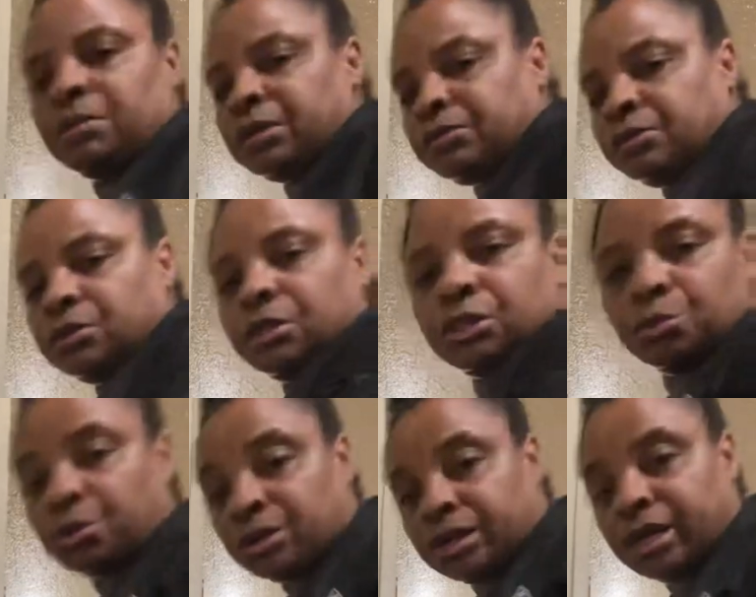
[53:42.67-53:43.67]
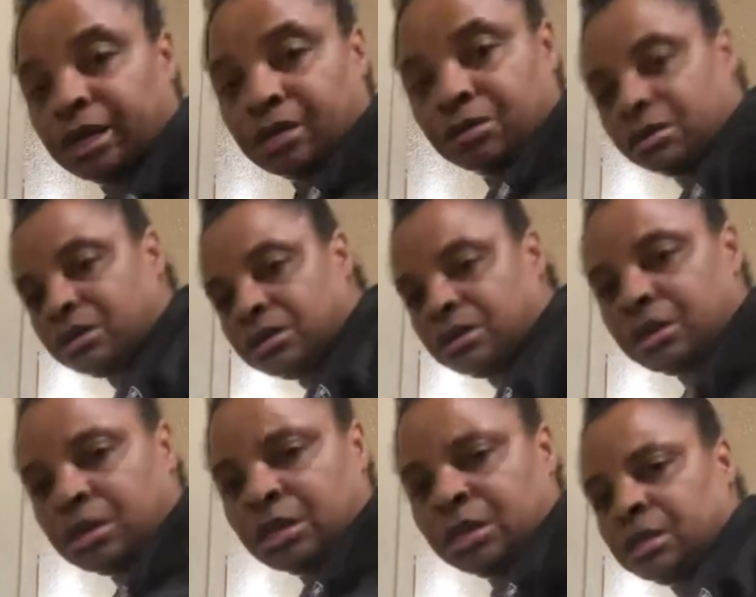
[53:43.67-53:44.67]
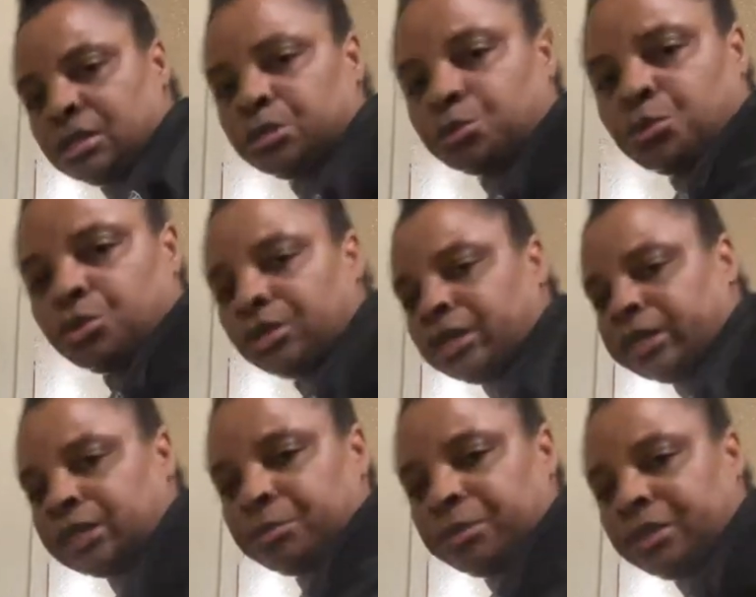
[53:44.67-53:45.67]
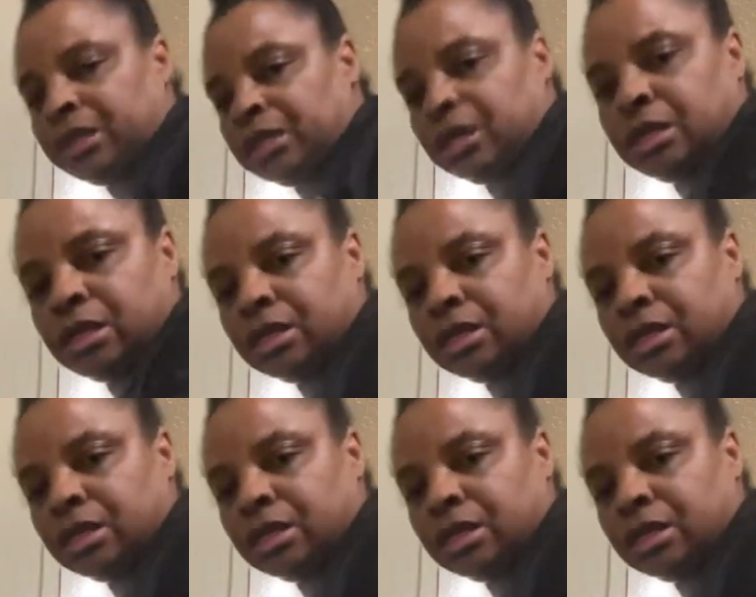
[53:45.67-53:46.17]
But if you're just working out, it's more like speed,